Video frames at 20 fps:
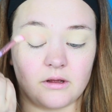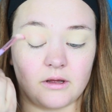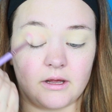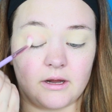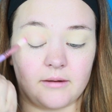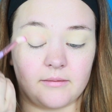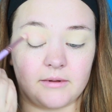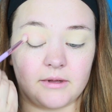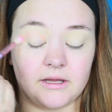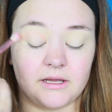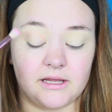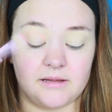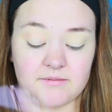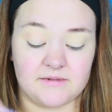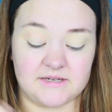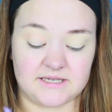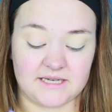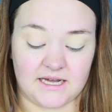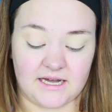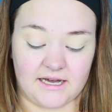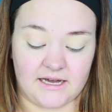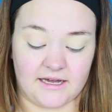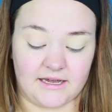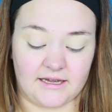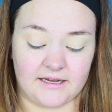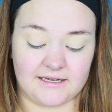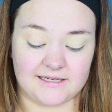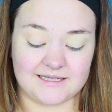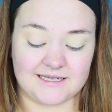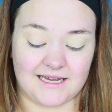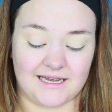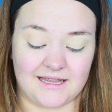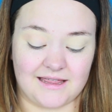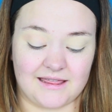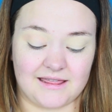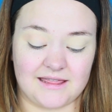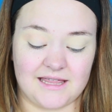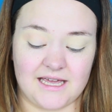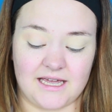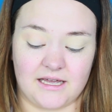and I'm going to keep this high because I
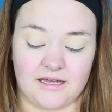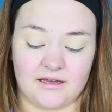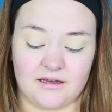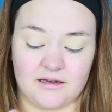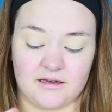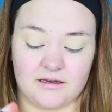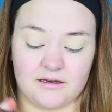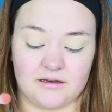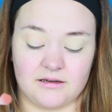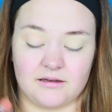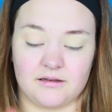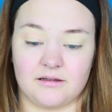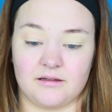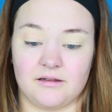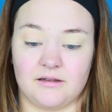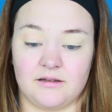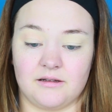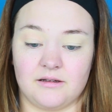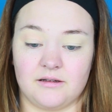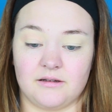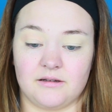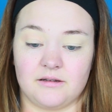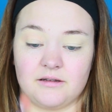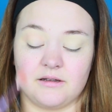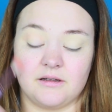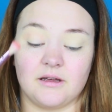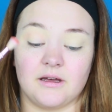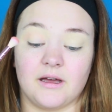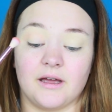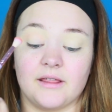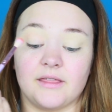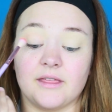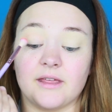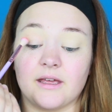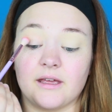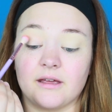think I